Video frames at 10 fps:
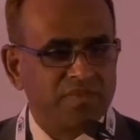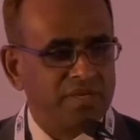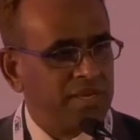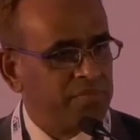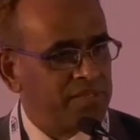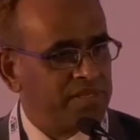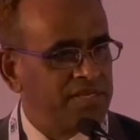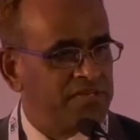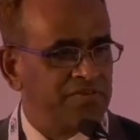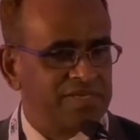the
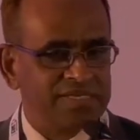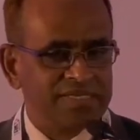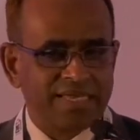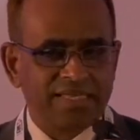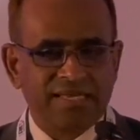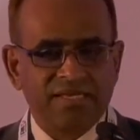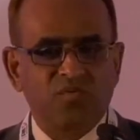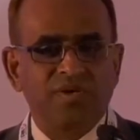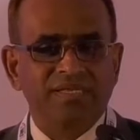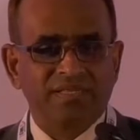literature say that it
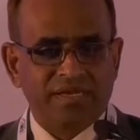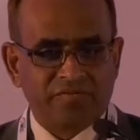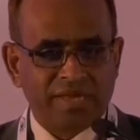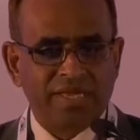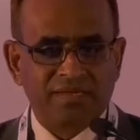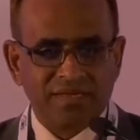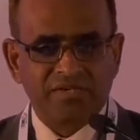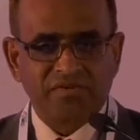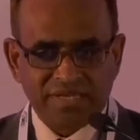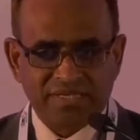was in the Greek
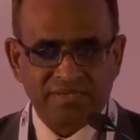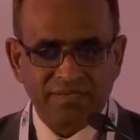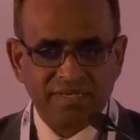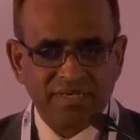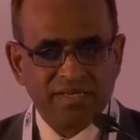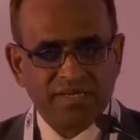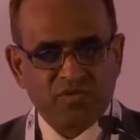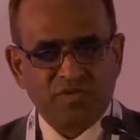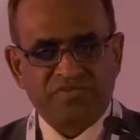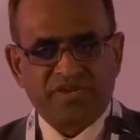literature,
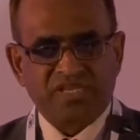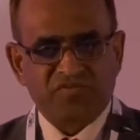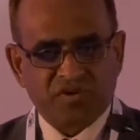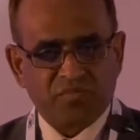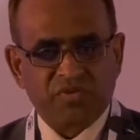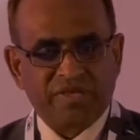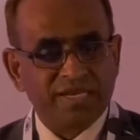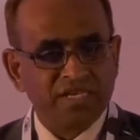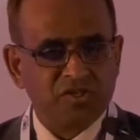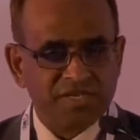it was transformed to the
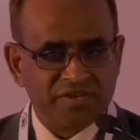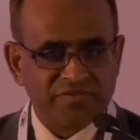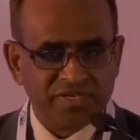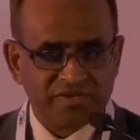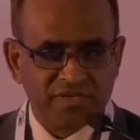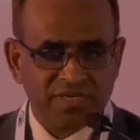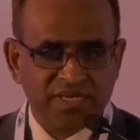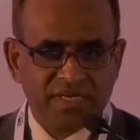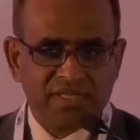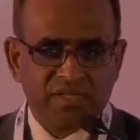English literature.
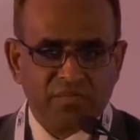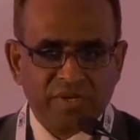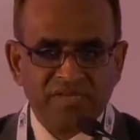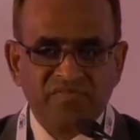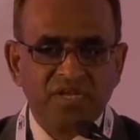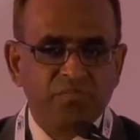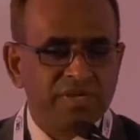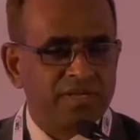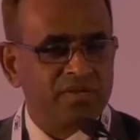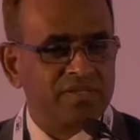In the medieval
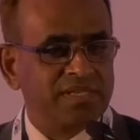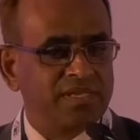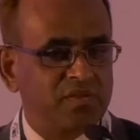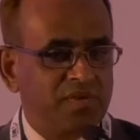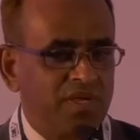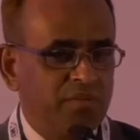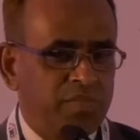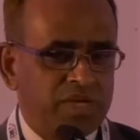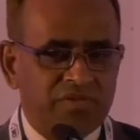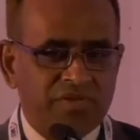period,
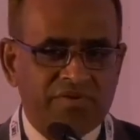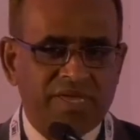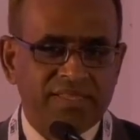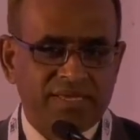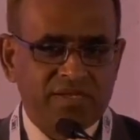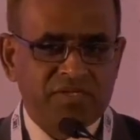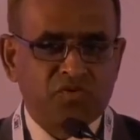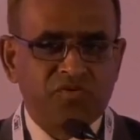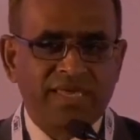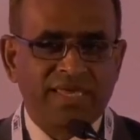because the Greek, they used
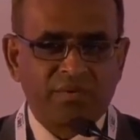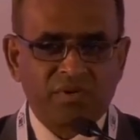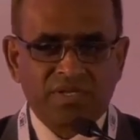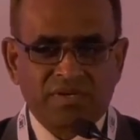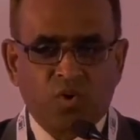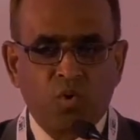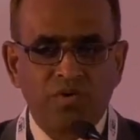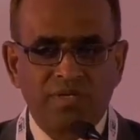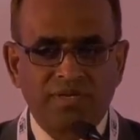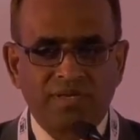to think about their
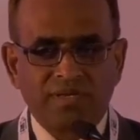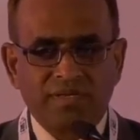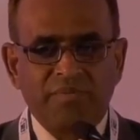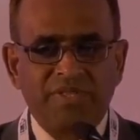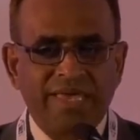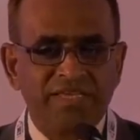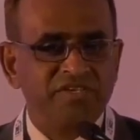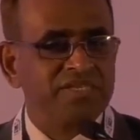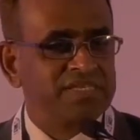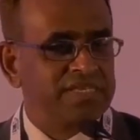own the
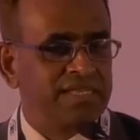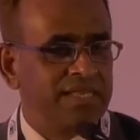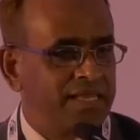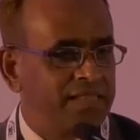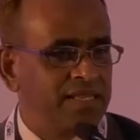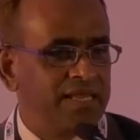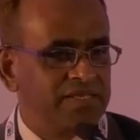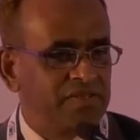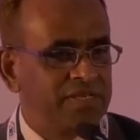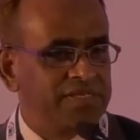Aegean Sea and the
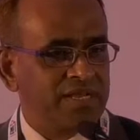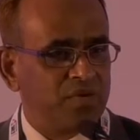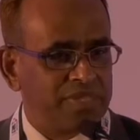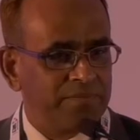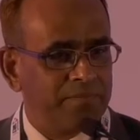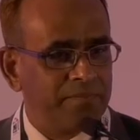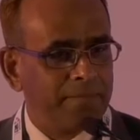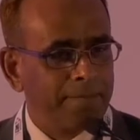seas around them.